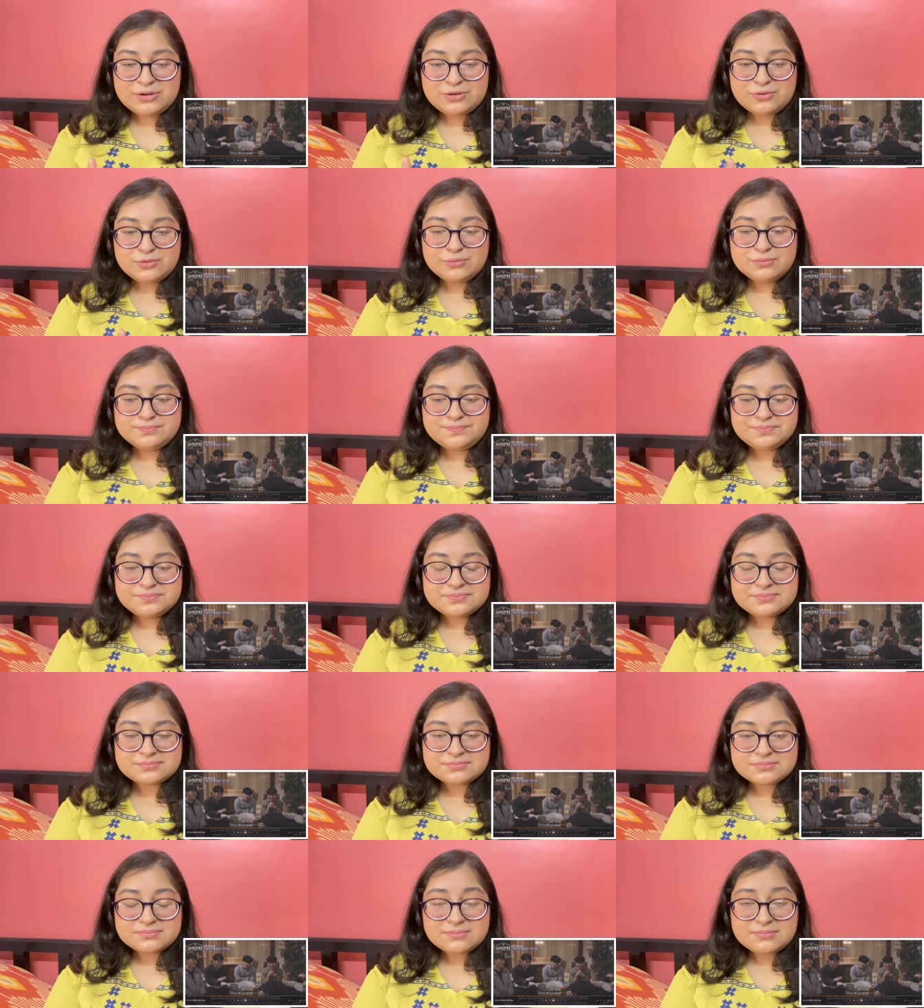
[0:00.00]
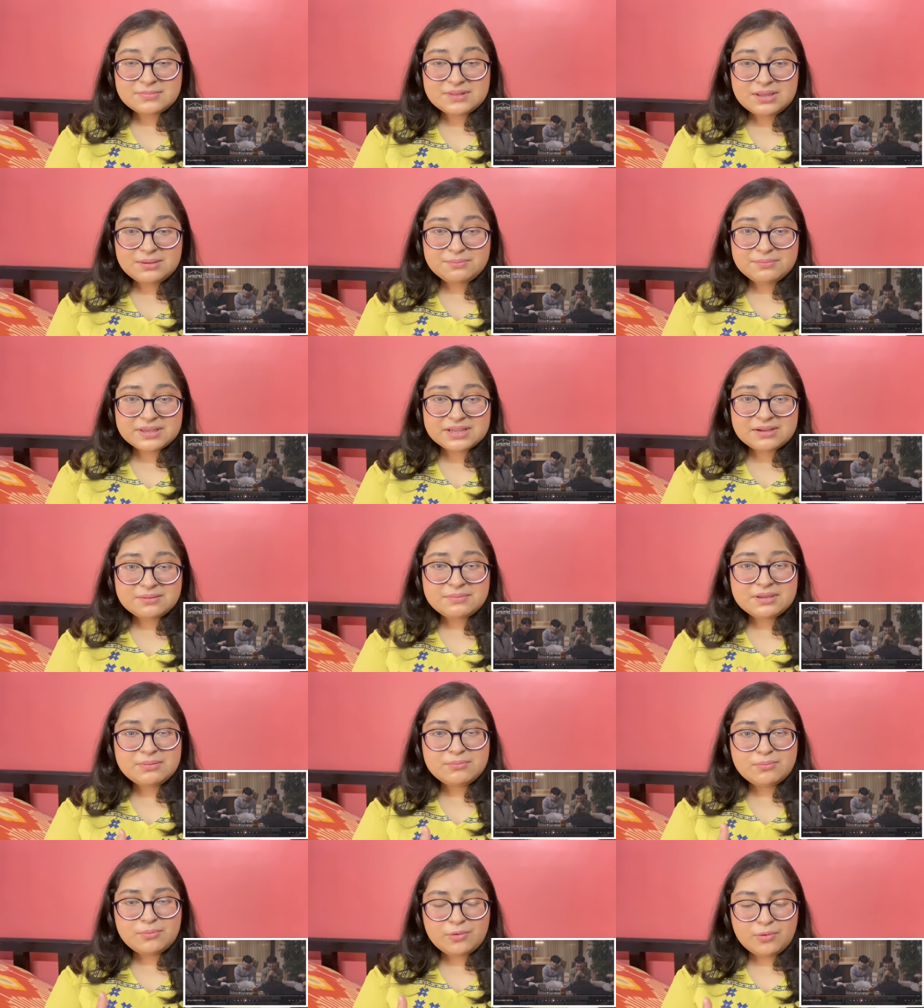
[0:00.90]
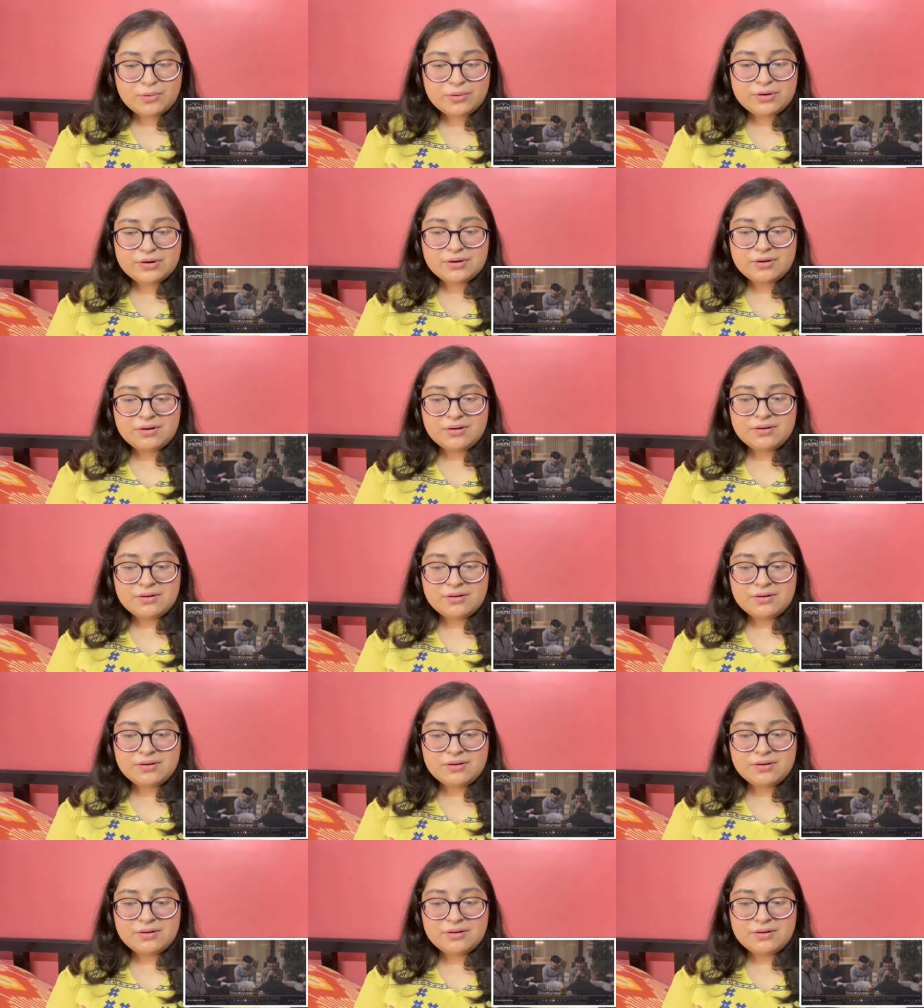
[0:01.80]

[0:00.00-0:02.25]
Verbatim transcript: to becoming more